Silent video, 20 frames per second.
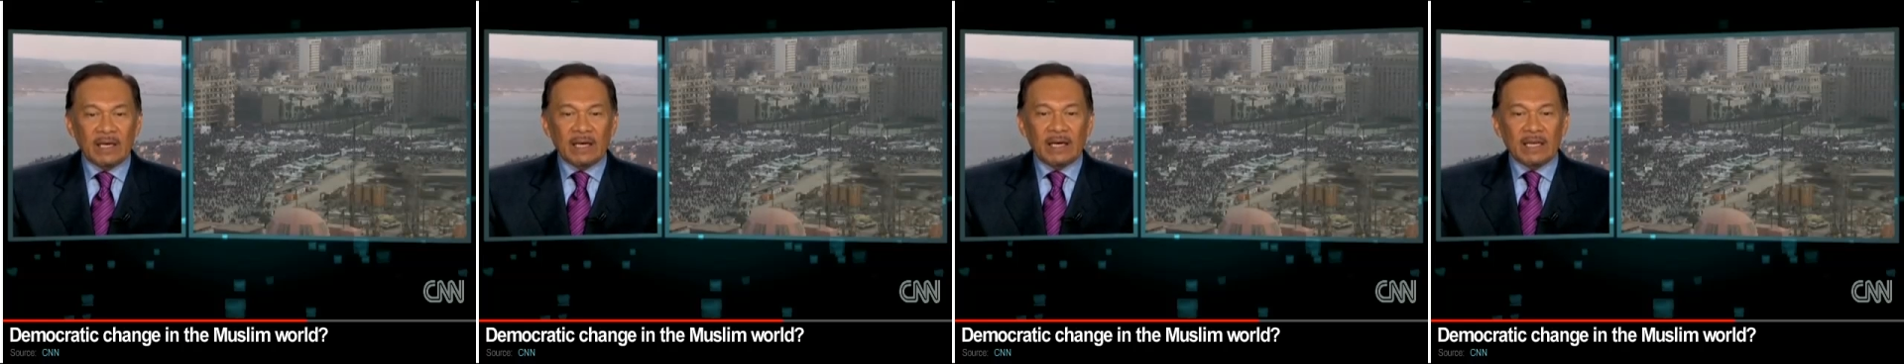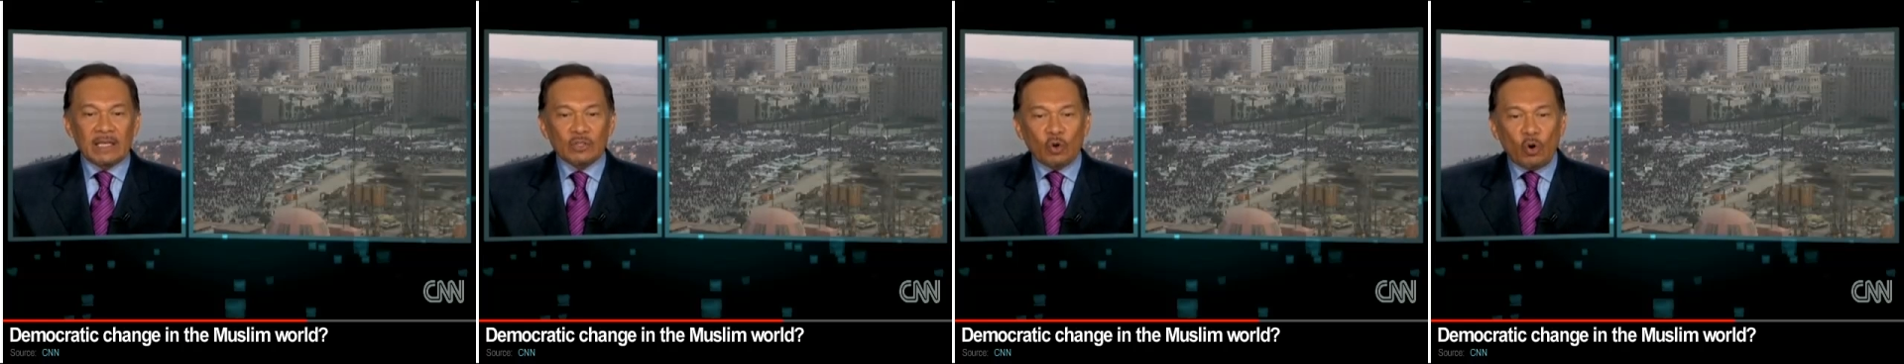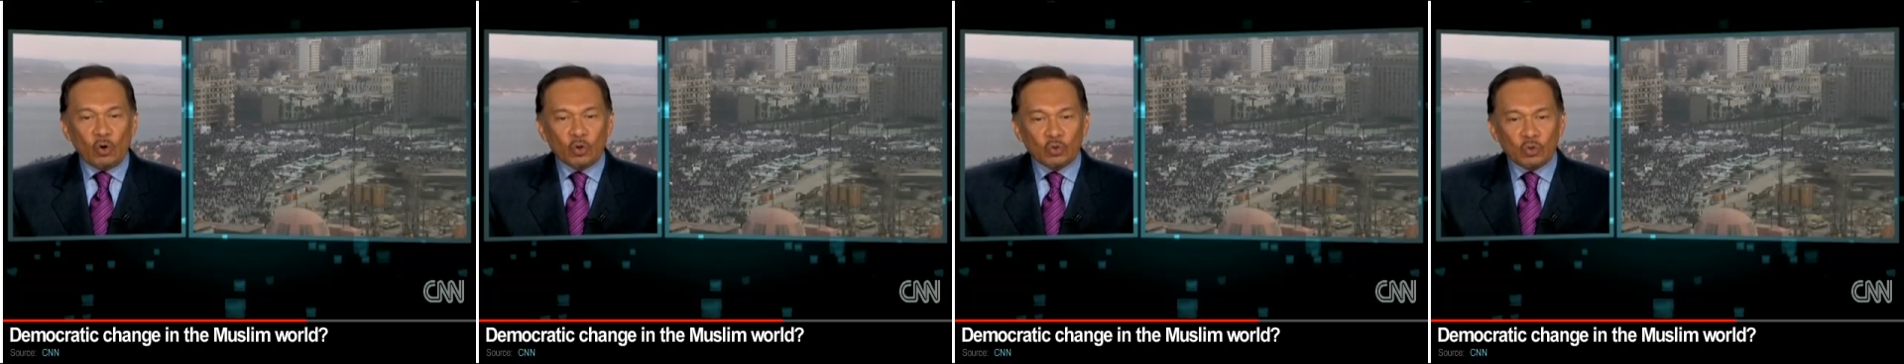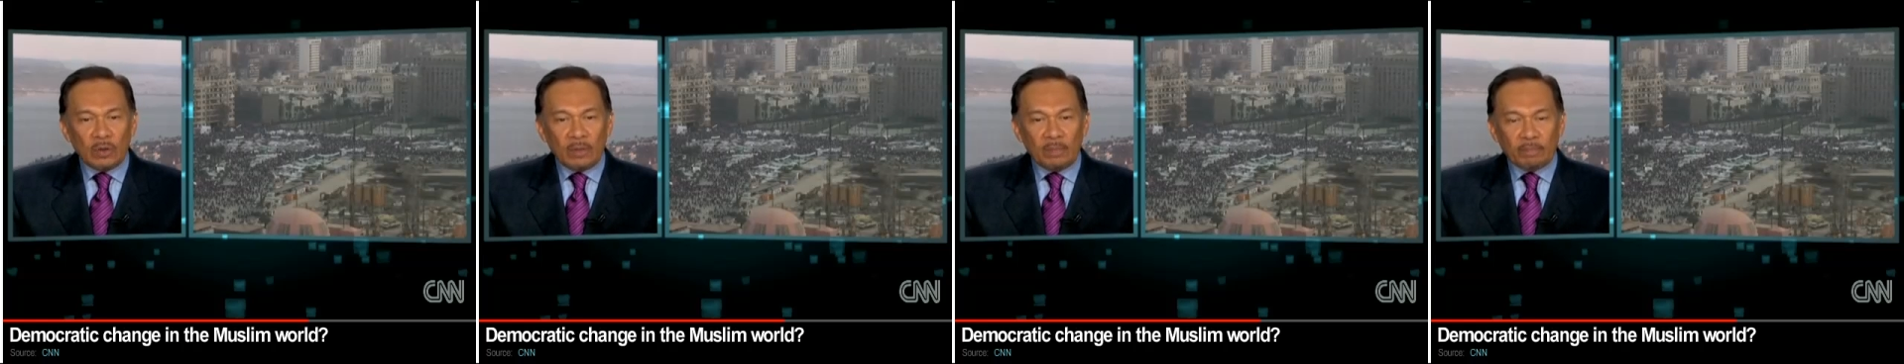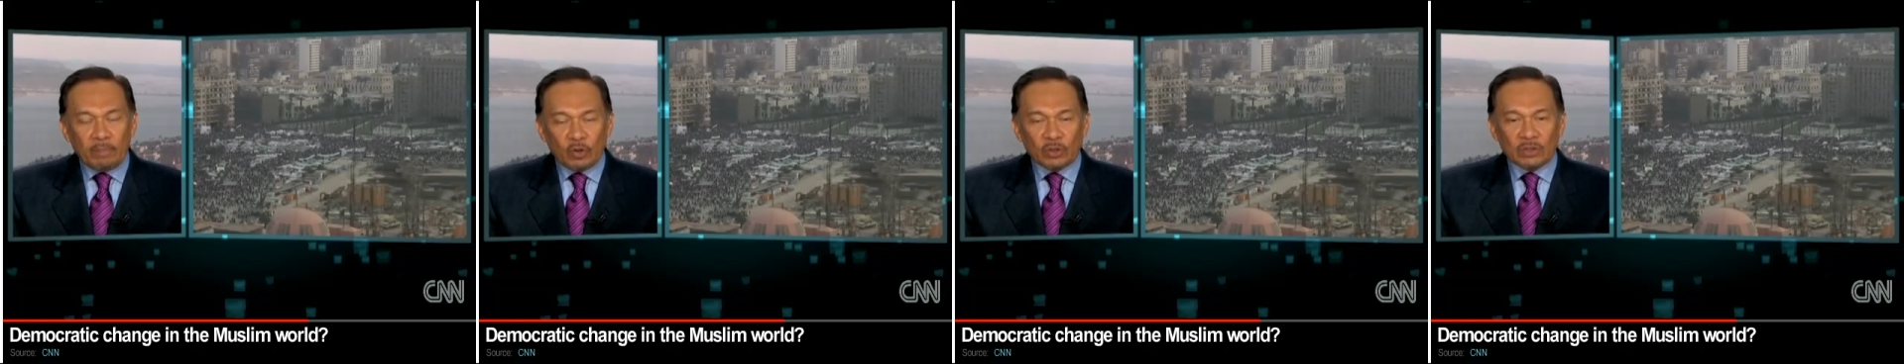It is also
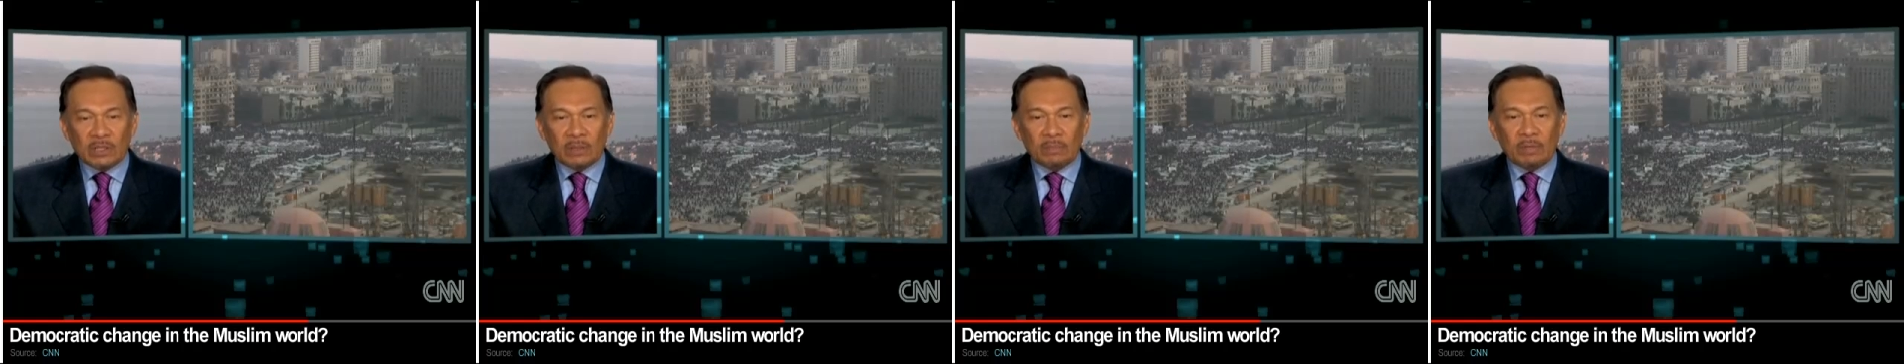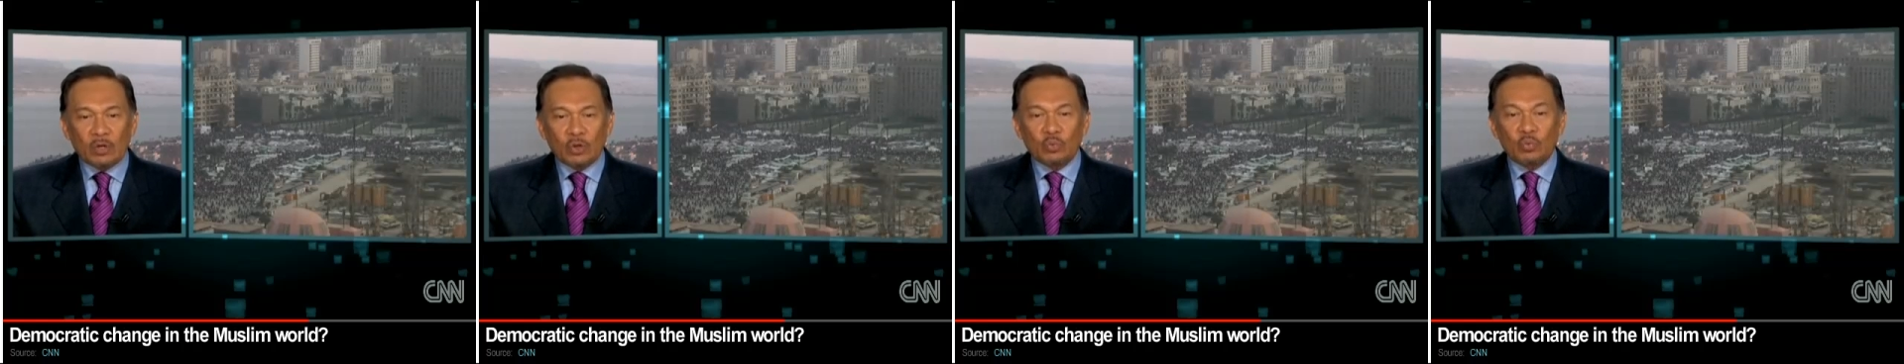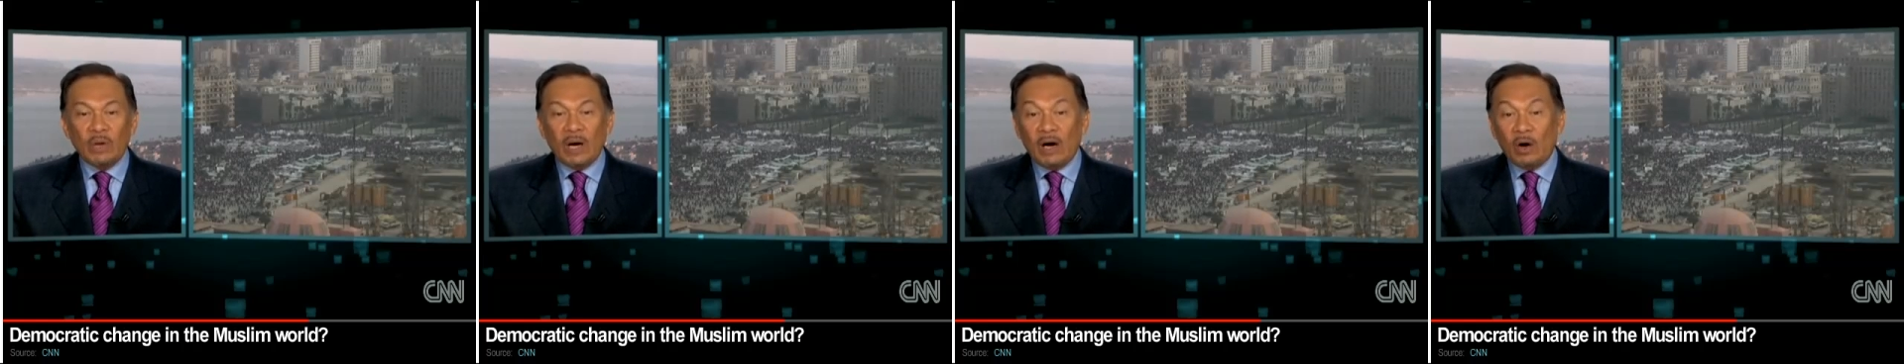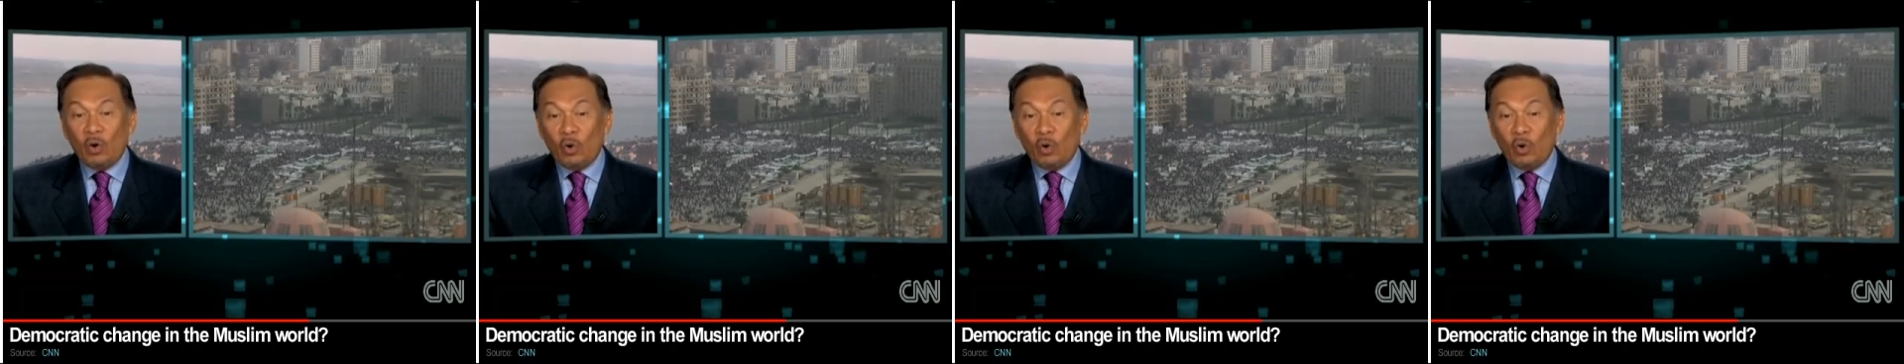important because we are